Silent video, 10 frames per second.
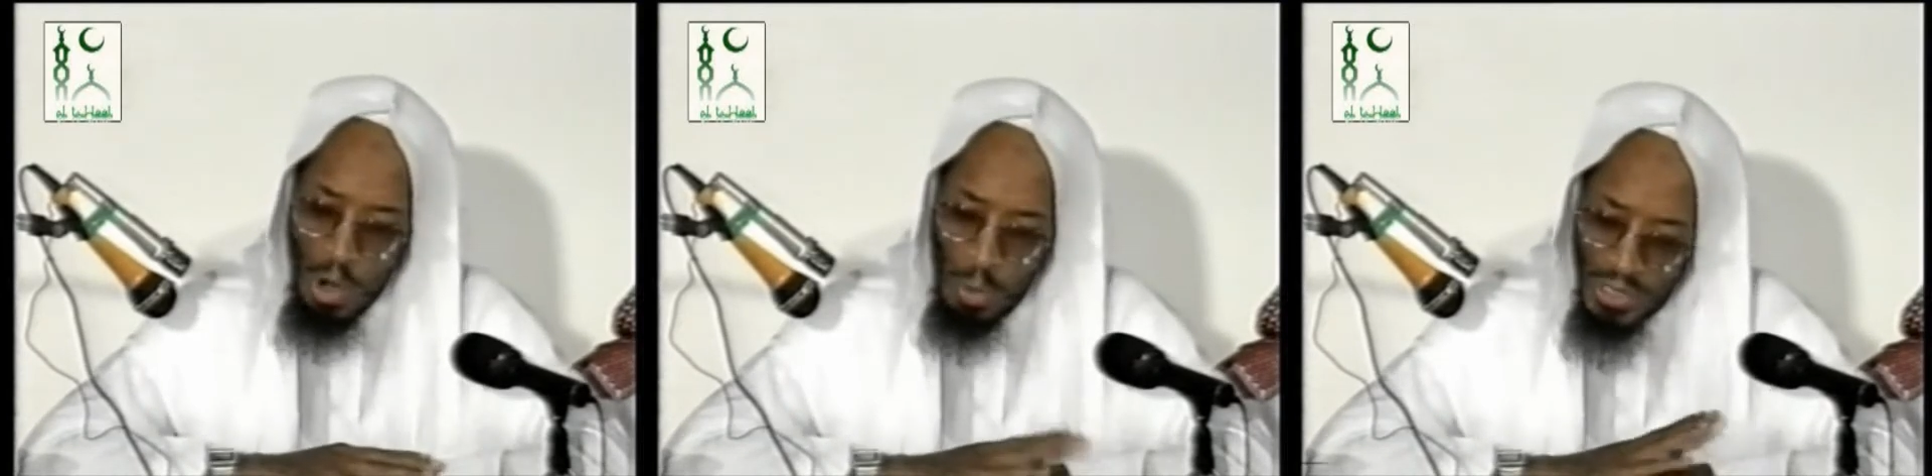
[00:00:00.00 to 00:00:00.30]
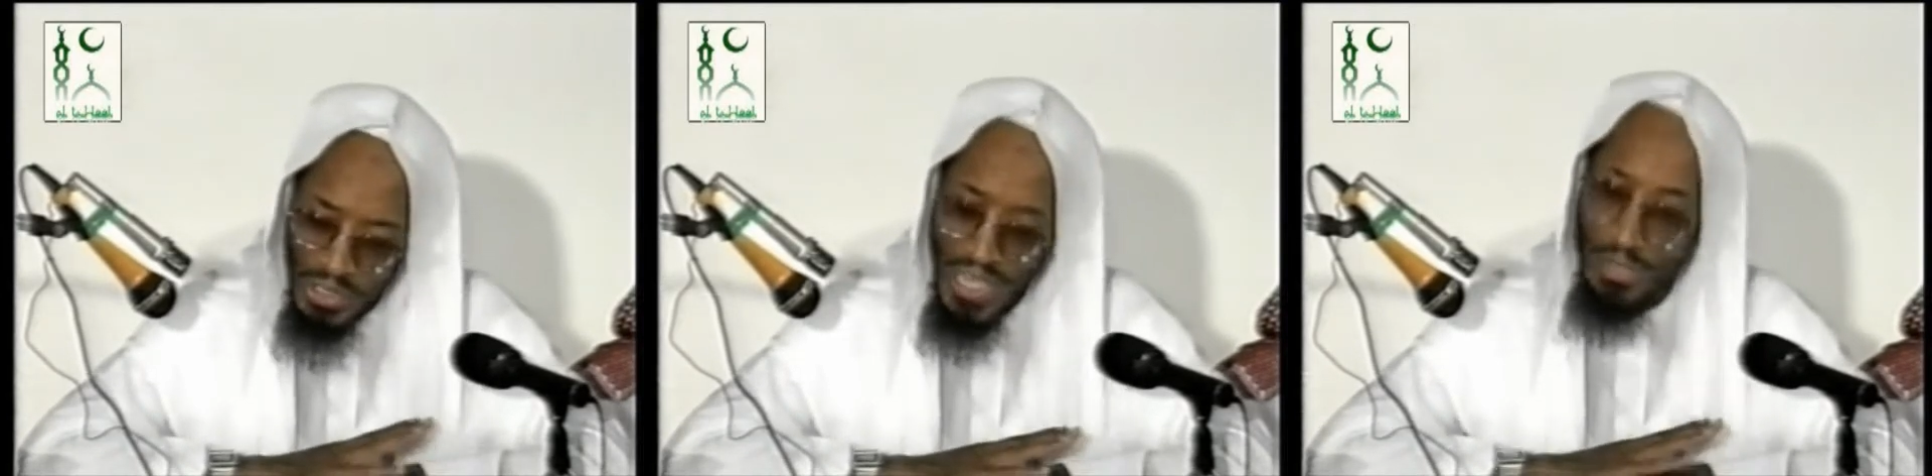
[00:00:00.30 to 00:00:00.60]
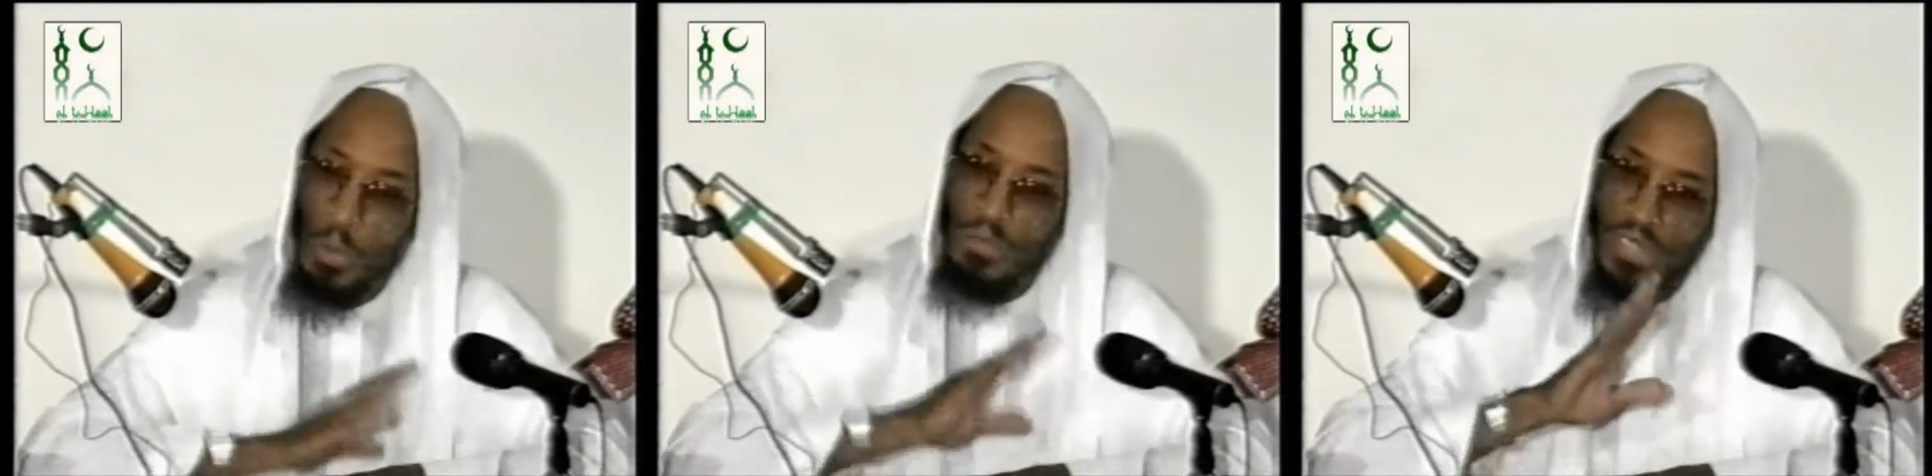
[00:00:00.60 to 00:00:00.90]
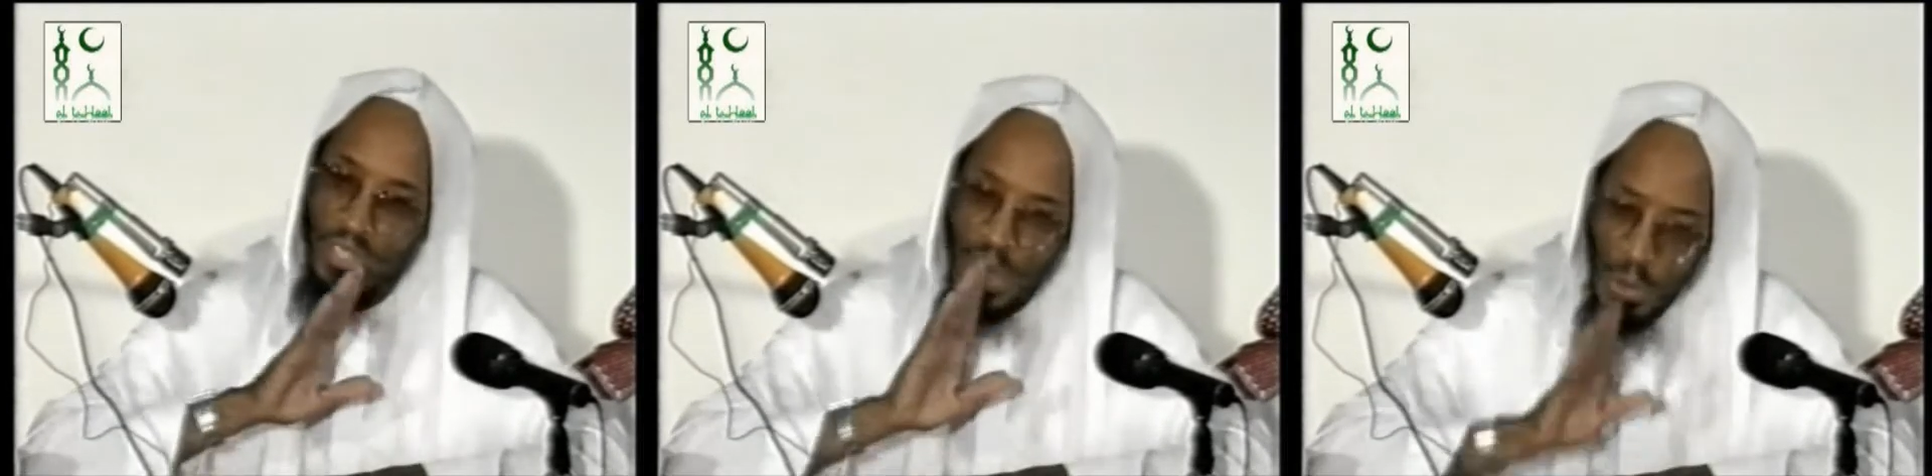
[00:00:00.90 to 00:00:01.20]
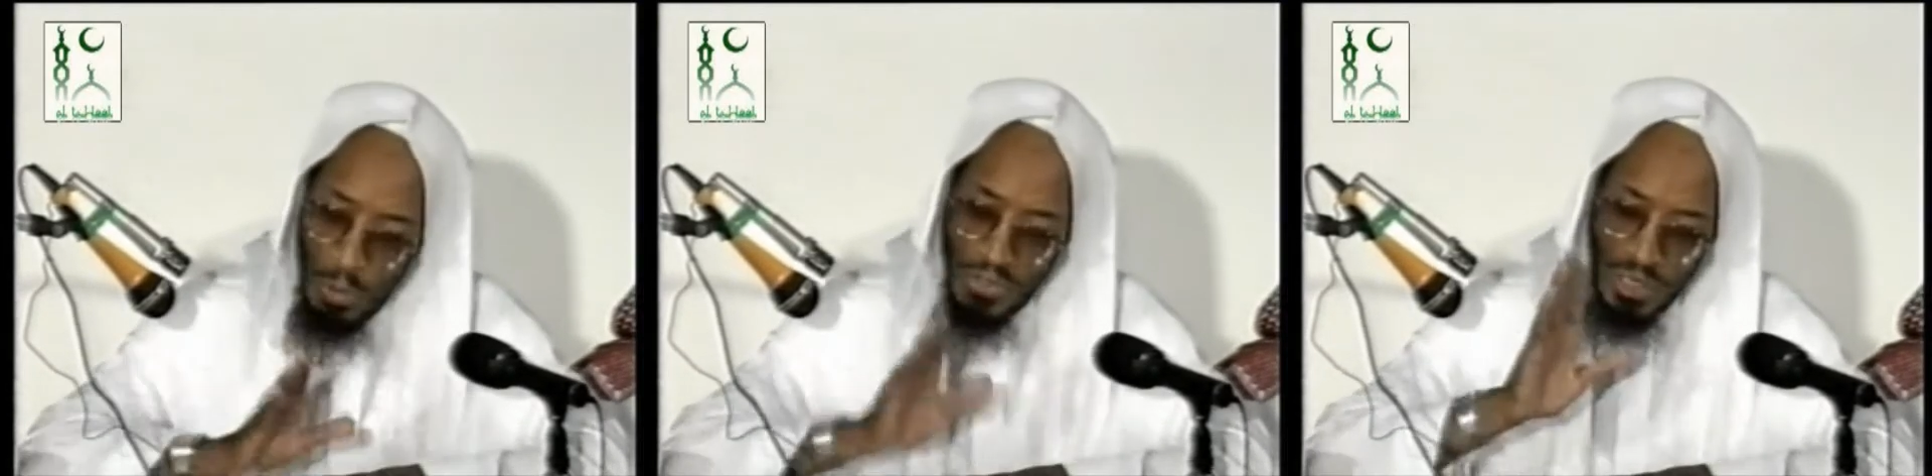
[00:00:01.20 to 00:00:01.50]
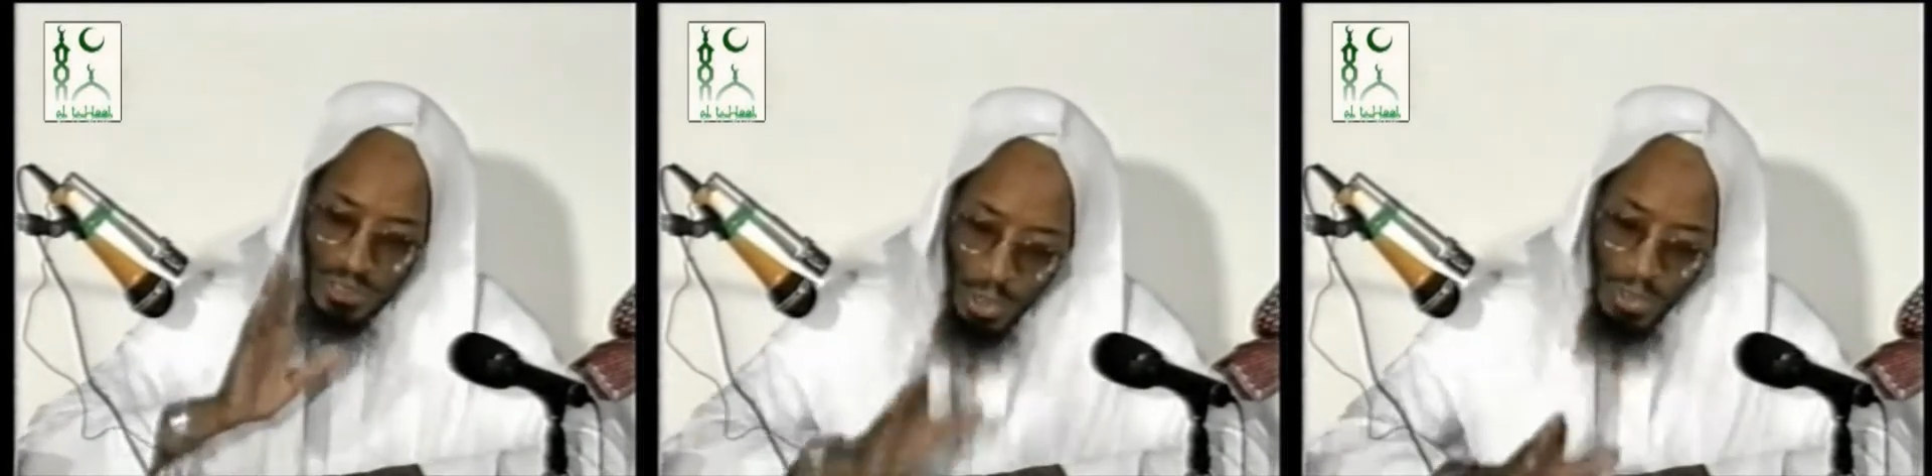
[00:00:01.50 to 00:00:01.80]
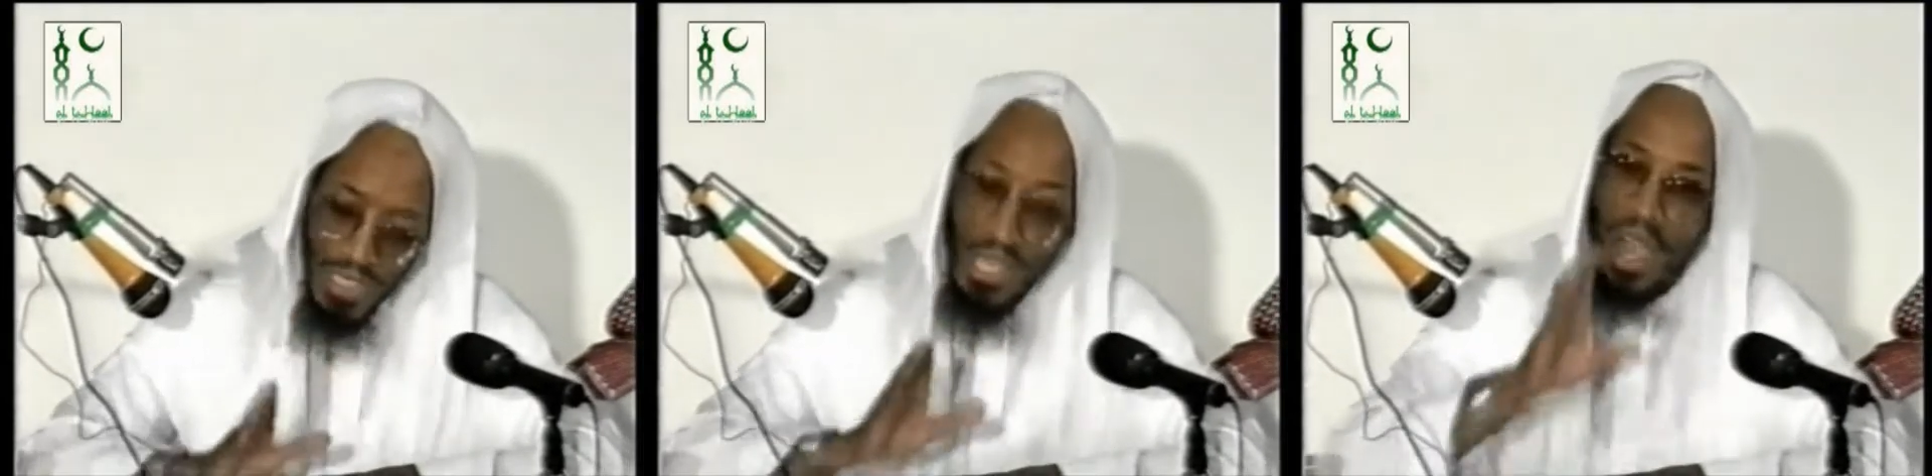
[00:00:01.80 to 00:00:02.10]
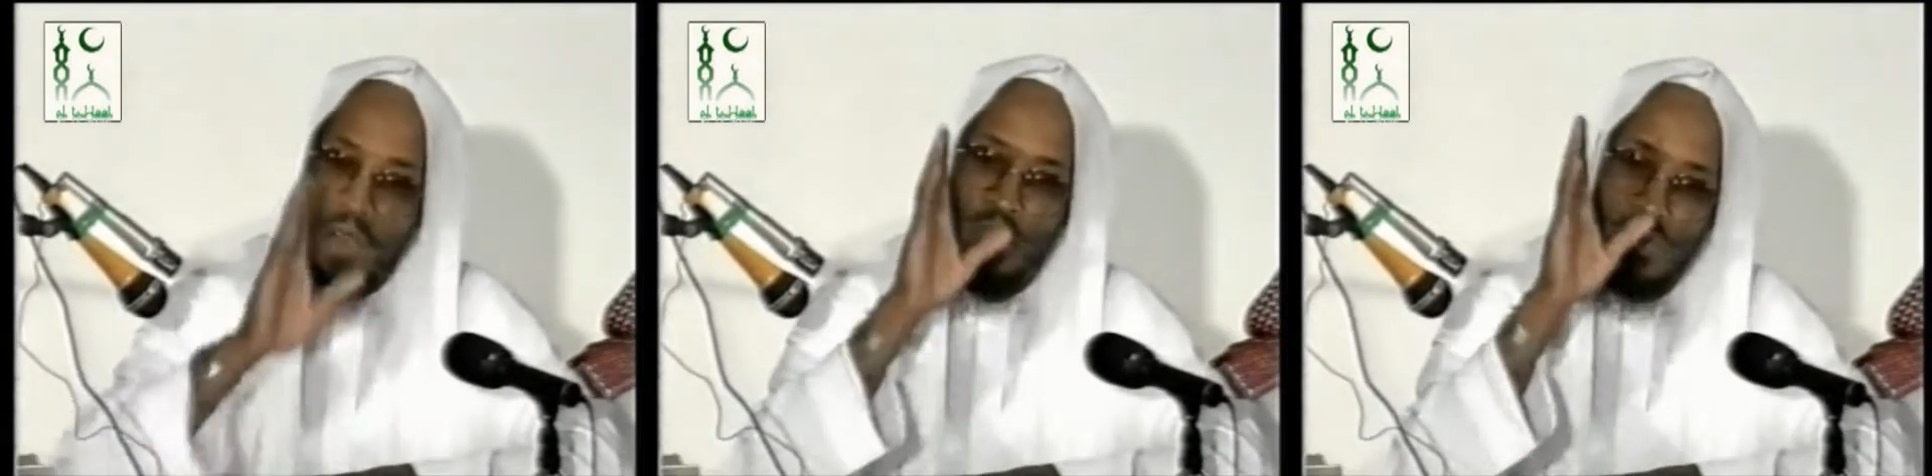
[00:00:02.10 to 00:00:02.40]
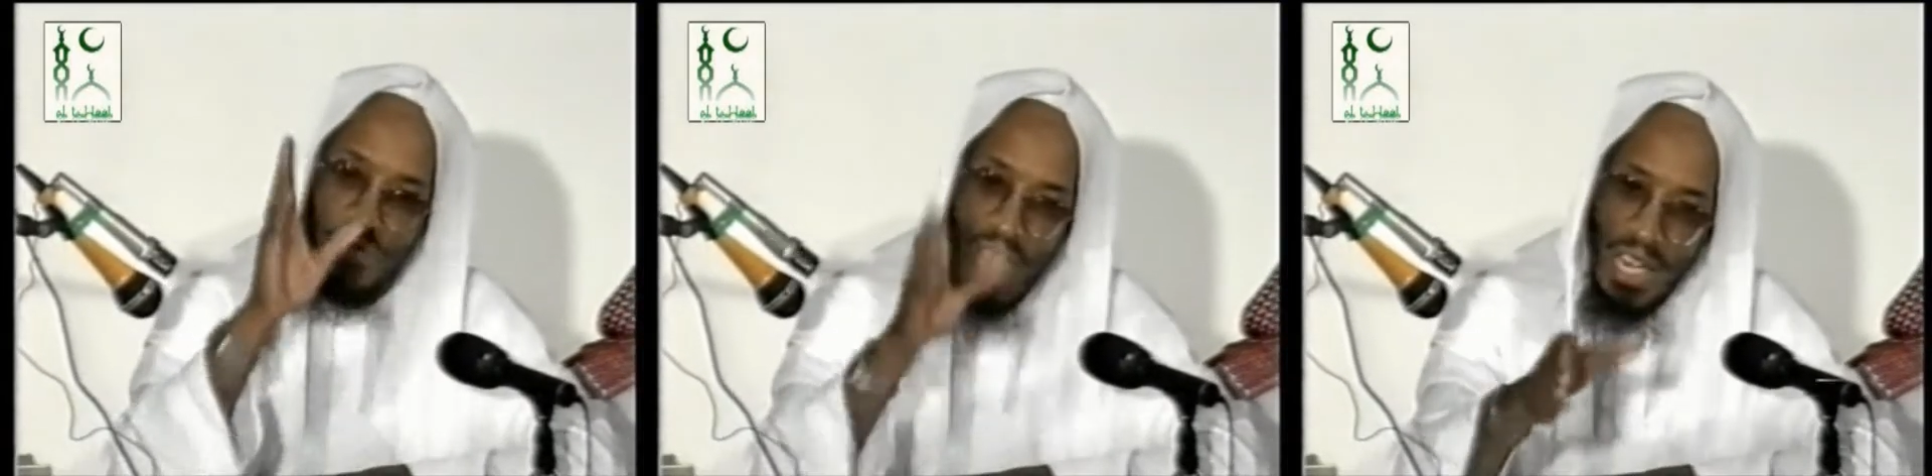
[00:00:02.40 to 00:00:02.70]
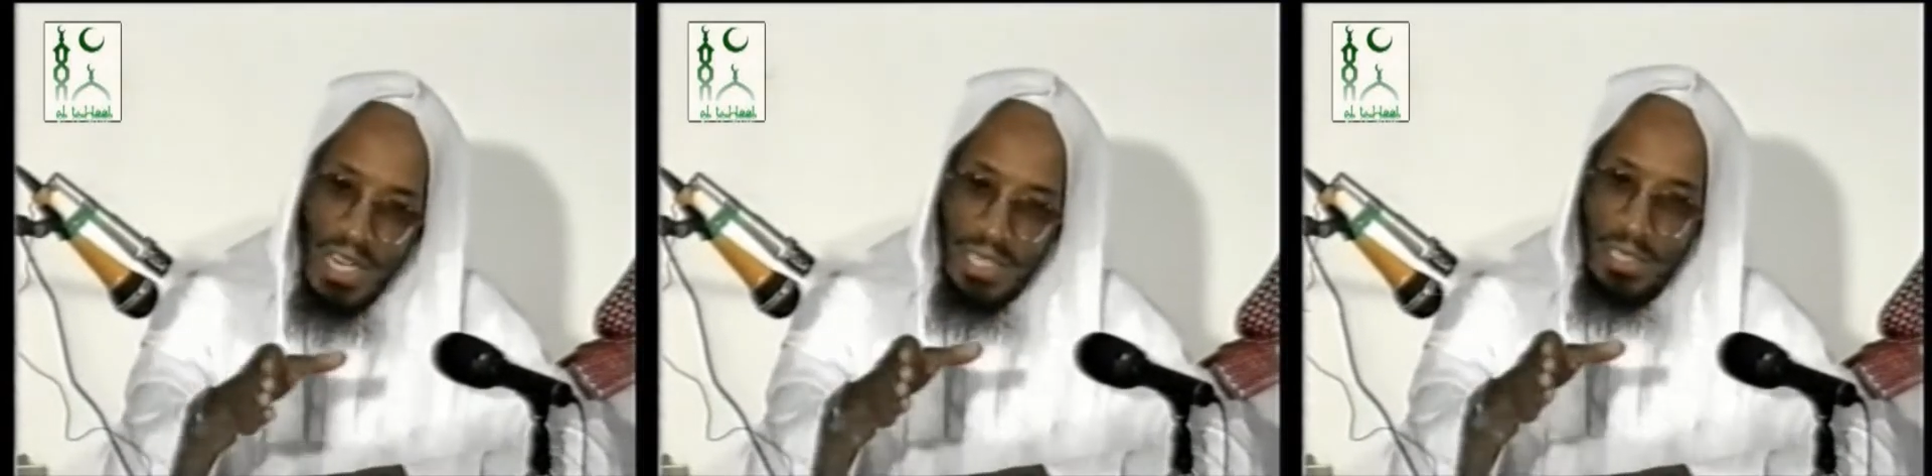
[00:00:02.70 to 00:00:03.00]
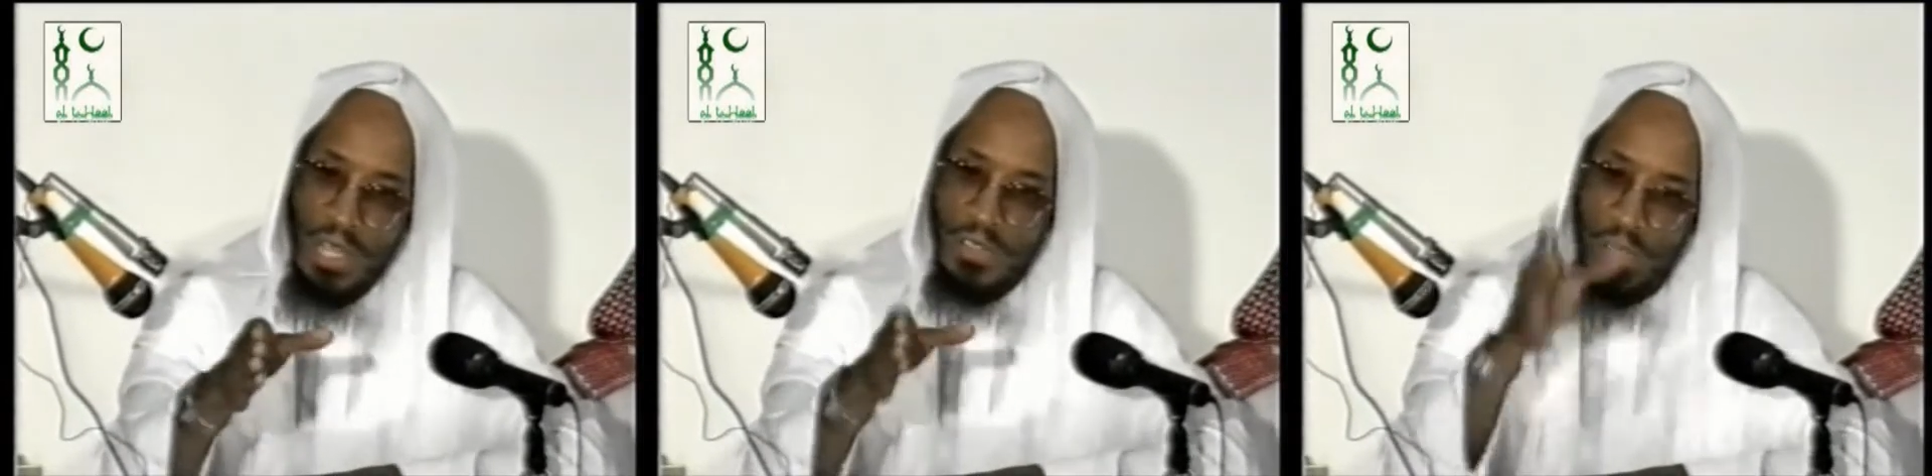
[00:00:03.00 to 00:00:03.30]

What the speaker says: who were sent with the duty of revealing